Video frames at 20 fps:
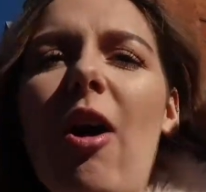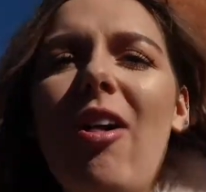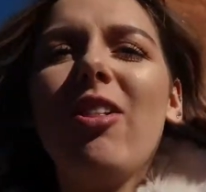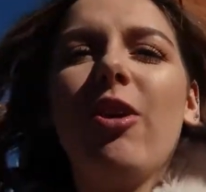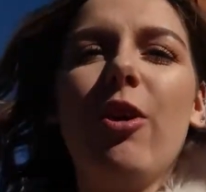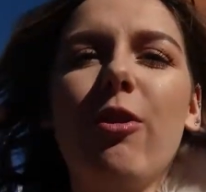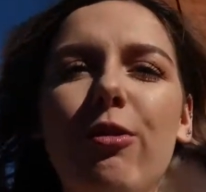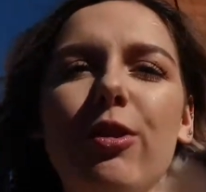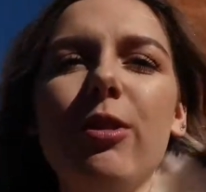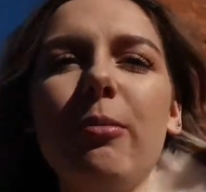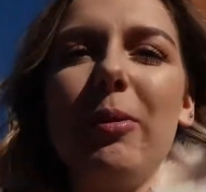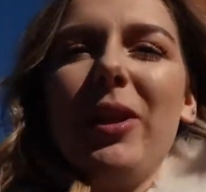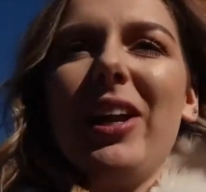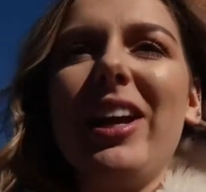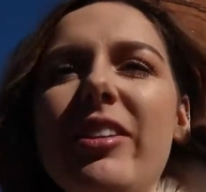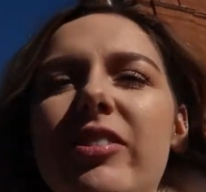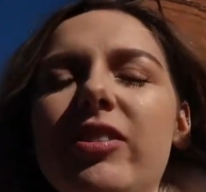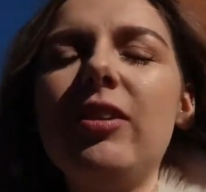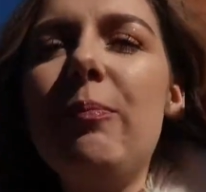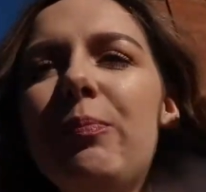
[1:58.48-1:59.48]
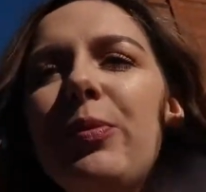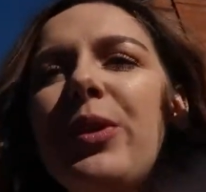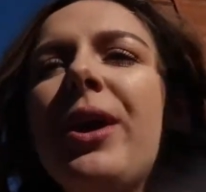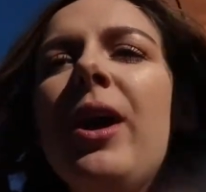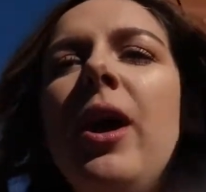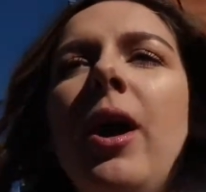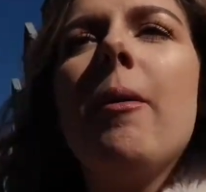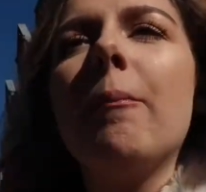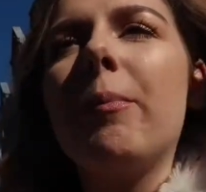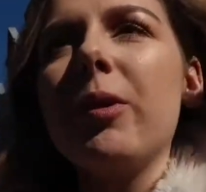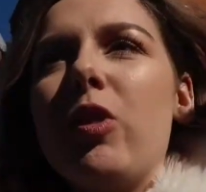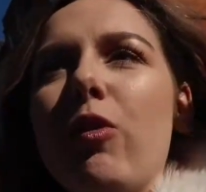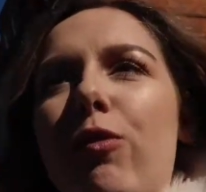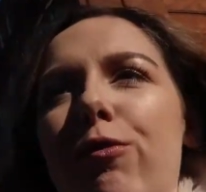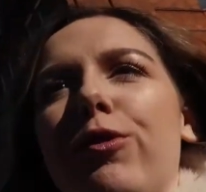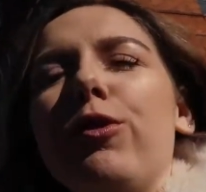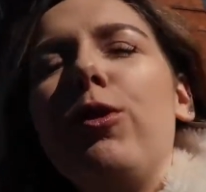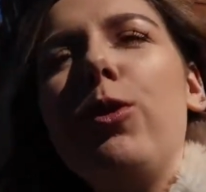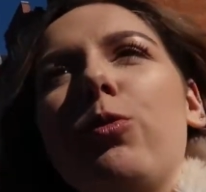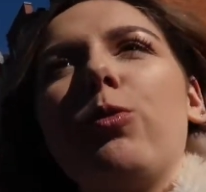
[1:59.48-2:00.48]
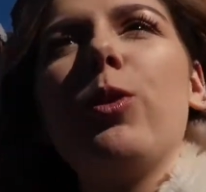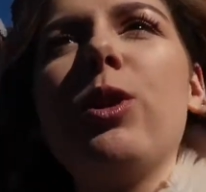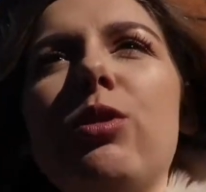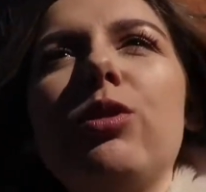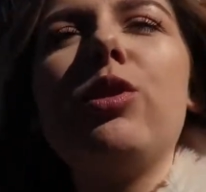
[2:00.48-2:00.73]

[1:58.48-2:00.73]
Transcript: all over the place, but the food was